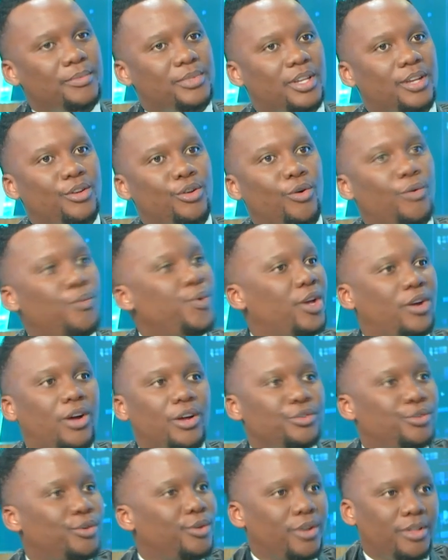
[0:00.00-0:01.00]
say, no, we
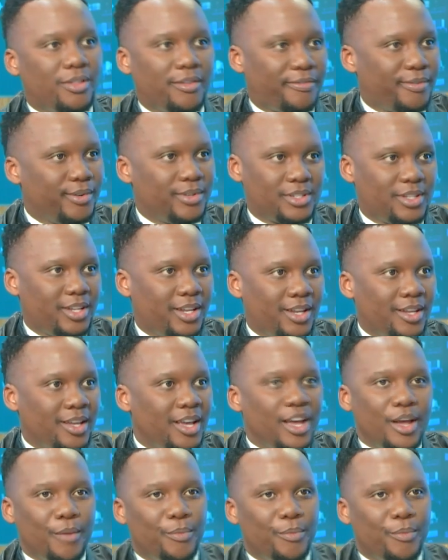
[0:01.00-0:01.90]
can't do it on the first day